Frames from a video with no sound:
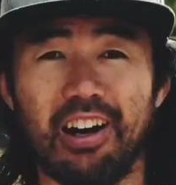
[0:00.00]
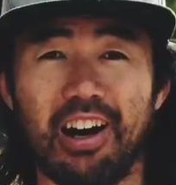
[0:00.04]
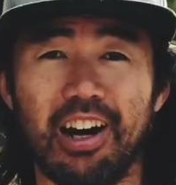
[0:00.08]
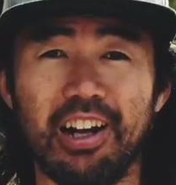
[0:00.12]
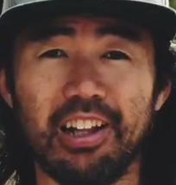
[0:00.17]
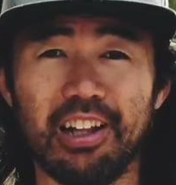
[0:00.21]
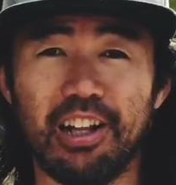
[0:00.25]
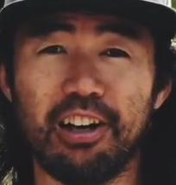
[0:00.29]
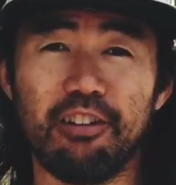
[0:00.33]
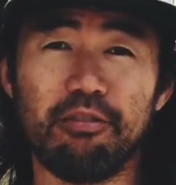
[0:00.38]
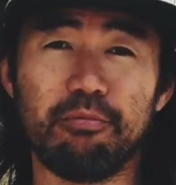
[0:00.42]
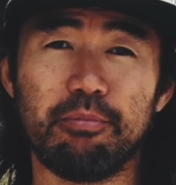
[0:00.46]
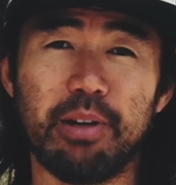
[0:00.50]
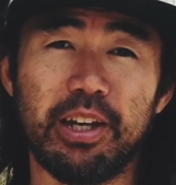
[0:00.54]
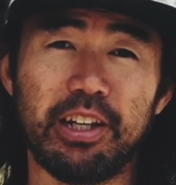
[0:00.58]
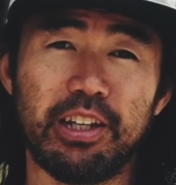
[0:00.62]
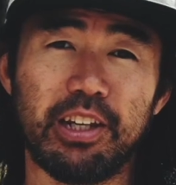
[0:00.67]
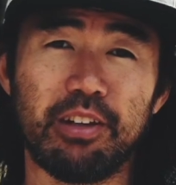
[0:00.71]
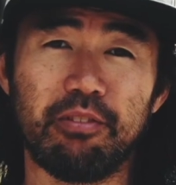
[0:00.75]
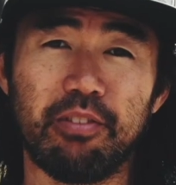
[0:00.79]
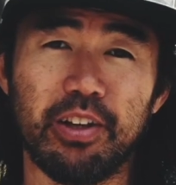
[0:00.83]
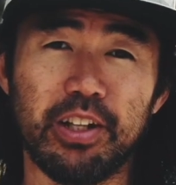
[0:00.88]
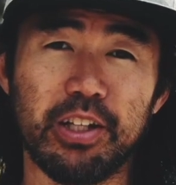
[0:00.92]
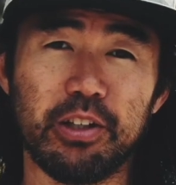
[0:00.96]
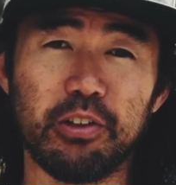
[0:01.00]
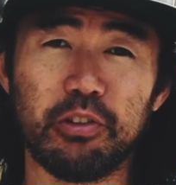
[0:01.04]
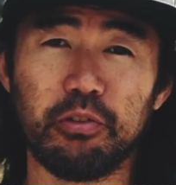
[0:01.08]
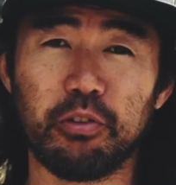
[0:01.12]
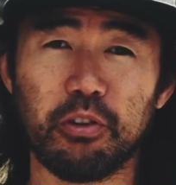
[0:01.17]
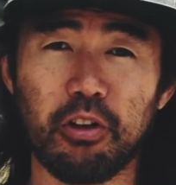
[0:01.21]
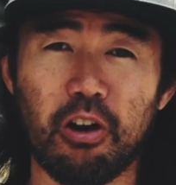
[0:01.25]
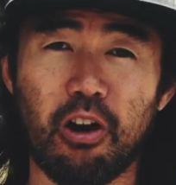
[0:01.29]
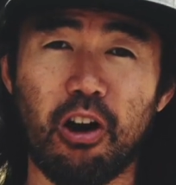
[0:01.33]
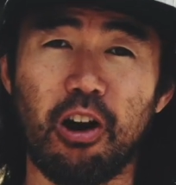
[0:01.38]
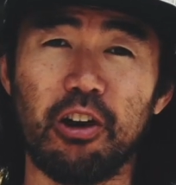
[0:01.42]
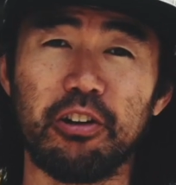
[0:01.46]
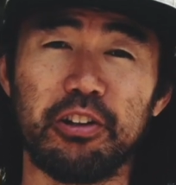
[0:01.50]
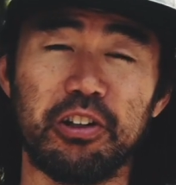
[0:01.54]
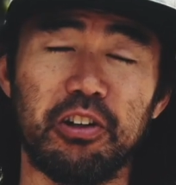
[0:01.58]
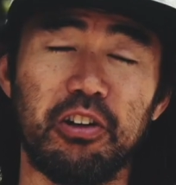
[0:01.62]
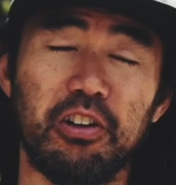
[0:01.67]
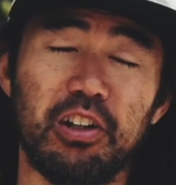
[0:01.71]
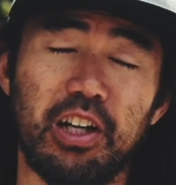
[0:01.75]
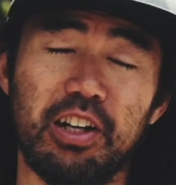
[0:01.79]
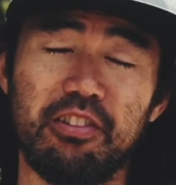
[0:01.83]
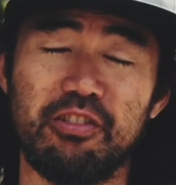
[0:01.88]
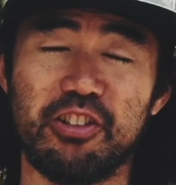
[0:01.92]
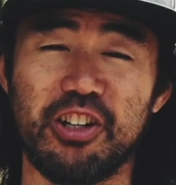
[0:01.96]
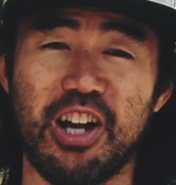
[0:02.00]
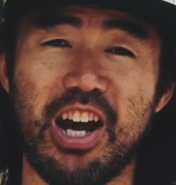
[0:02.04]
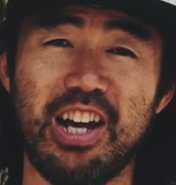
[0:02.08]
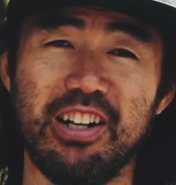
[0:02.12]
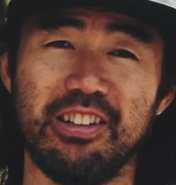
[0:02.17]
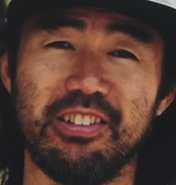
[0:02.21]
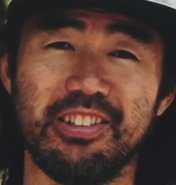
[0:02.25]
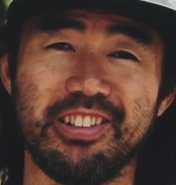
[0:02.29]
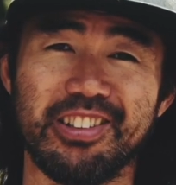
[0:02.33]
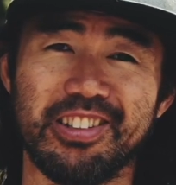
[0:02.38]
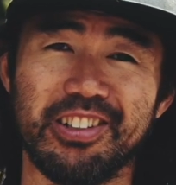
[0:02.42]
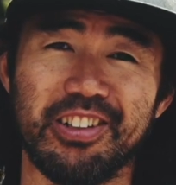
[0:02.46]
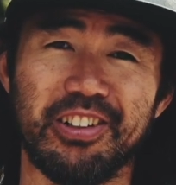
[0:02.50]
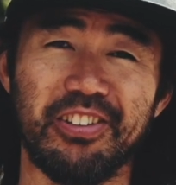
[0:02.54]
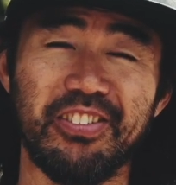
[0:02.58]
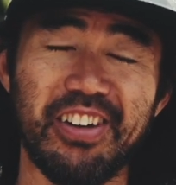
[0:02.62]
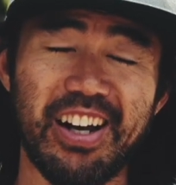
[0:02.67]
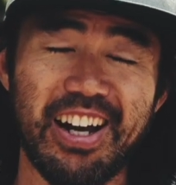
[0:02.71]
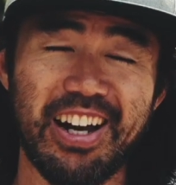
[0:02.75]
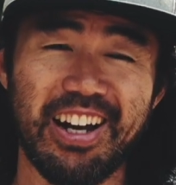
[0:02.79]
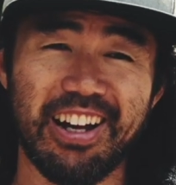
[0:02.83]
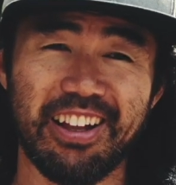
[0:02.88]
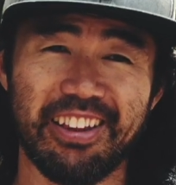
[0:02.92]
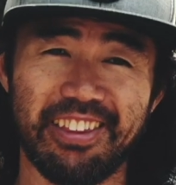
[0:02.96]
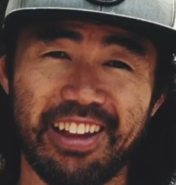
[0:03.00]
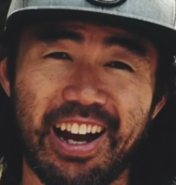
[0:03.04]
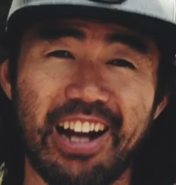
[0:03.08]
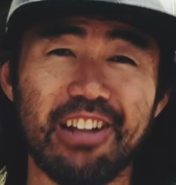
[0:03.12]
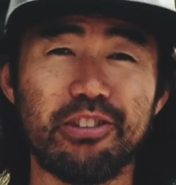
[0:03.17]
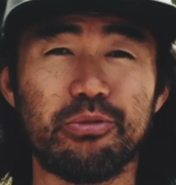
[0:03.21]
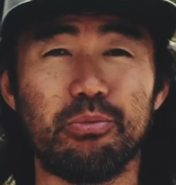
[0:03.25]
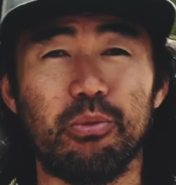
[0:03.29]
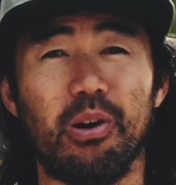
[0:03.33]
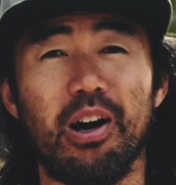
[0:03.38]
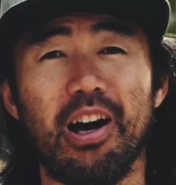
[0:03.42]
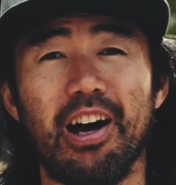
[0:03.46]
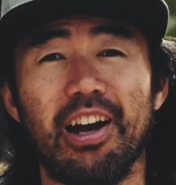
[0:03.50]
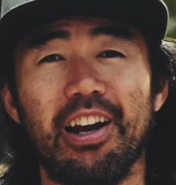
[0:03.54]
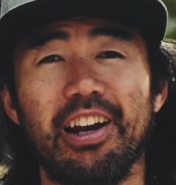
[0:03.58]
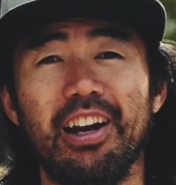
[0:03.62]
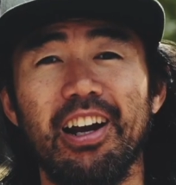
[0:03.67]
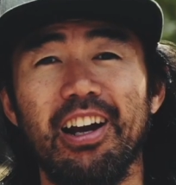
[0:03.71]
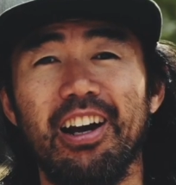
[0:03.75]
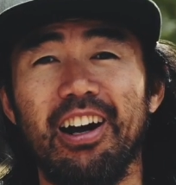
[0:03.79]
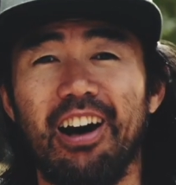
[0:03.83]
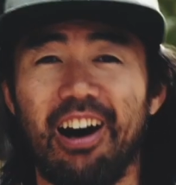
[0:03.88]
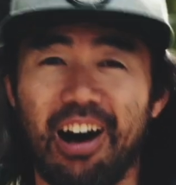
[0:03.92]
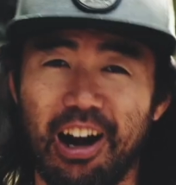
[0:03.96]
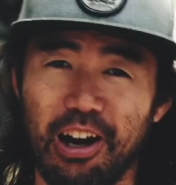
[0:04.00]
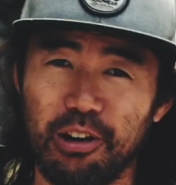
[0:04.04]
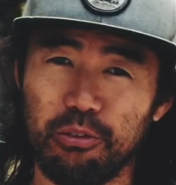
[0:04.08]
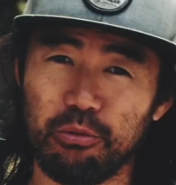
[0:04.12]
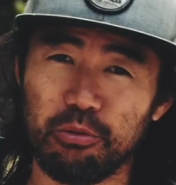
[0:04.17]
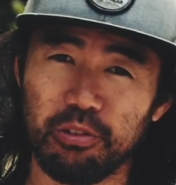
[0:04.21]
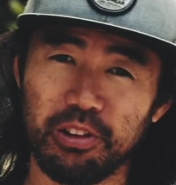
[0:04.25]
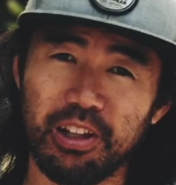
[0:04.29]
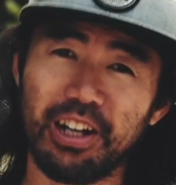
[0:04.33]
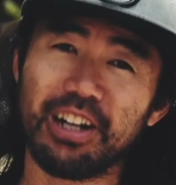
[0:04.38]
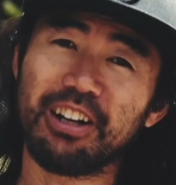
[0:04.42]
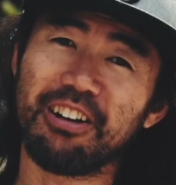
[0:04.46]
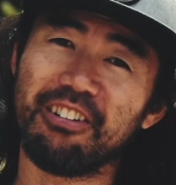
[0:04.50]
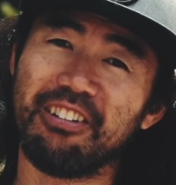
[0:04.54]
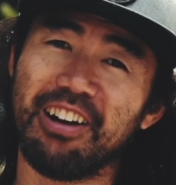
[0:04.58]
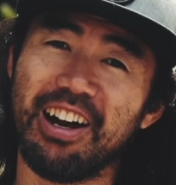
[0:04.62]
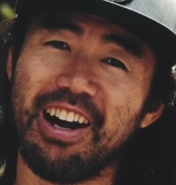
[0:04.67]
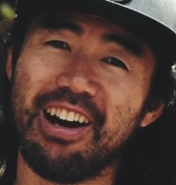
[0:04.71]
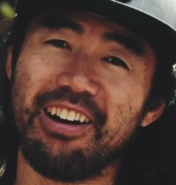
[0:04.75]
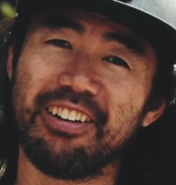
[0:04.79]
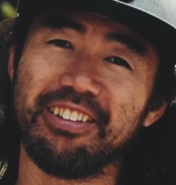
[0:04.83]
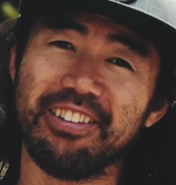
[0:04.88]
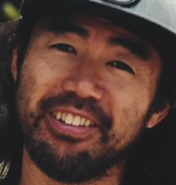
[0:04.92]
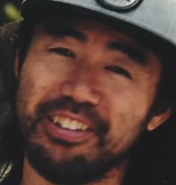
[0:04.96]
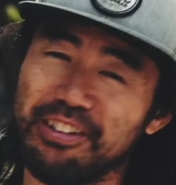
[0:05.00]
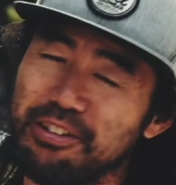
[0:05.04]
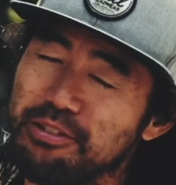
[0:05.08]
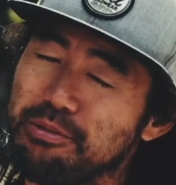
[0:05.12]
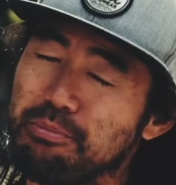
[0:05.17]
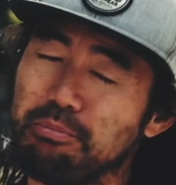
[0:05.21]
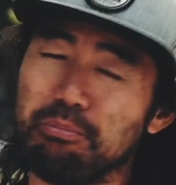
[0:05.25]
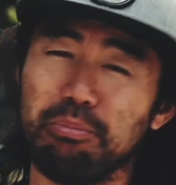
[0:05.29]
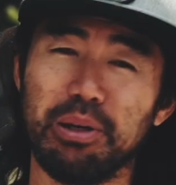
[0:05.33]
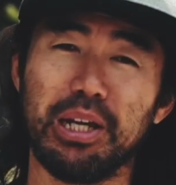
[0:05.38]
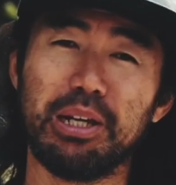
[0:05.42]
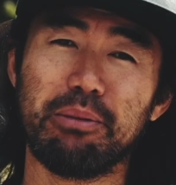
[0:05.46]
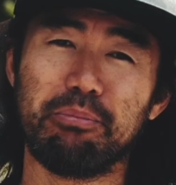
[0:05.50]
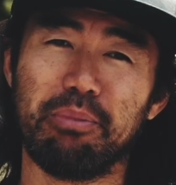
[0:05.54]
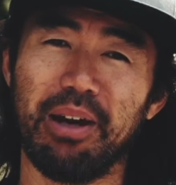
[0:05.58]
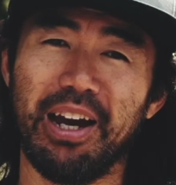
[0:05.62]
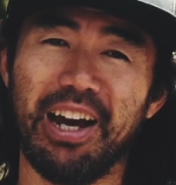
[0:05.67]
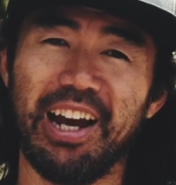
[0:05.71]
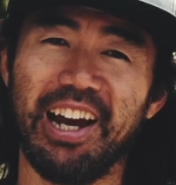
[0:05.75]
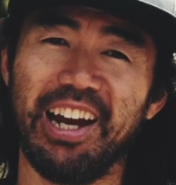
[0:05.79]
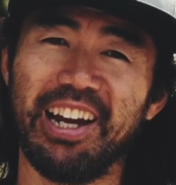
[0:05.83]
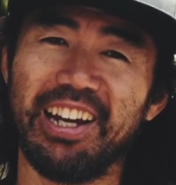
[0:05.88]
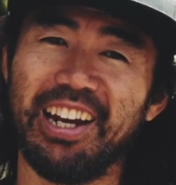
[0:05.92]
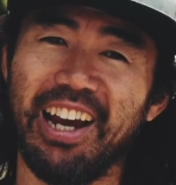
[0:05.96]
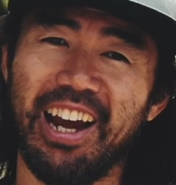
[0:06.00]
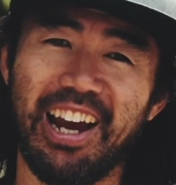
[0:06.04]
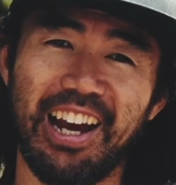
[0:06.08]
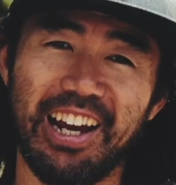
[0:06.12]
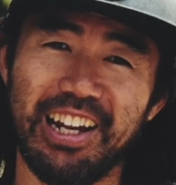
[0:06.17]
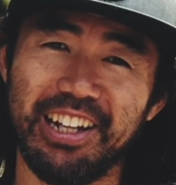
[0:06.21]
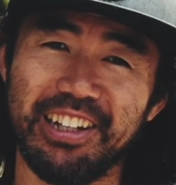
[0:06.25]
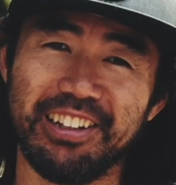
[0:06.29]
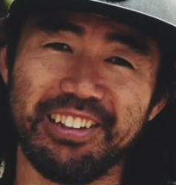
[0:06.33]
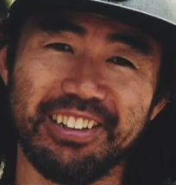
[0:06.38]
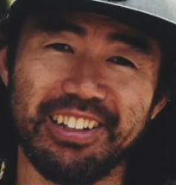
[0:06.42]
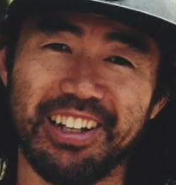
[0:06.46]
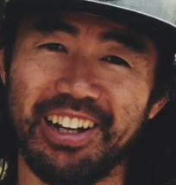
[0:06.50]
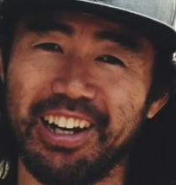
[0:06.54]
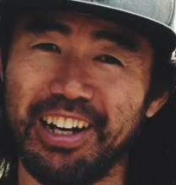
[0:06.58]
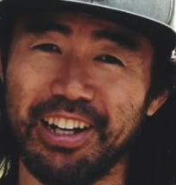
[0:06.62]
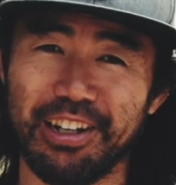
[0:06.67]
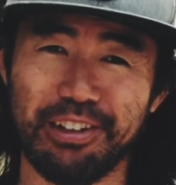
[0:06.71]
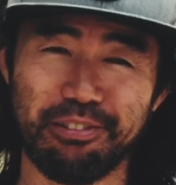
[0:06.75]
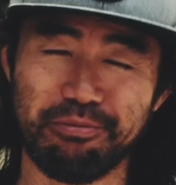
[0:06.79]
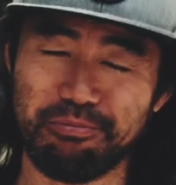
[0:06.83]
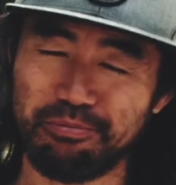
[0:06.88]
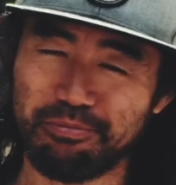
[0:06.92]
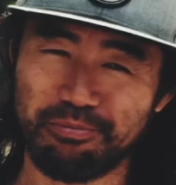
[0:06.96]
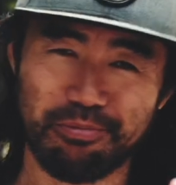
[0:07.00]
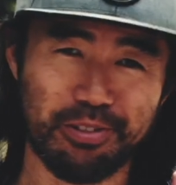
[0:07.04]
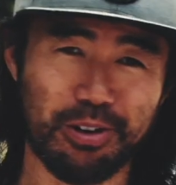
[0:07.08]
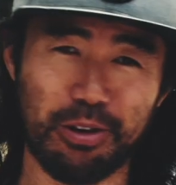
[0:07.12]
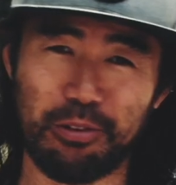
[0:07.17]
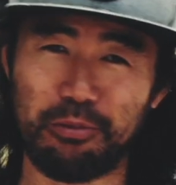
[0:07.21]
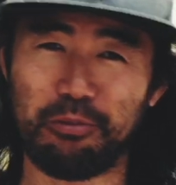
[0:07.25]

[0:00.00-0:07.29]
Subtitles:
I love making videos for the Hardtail Life channel. So that's why I lug around this big bag and I go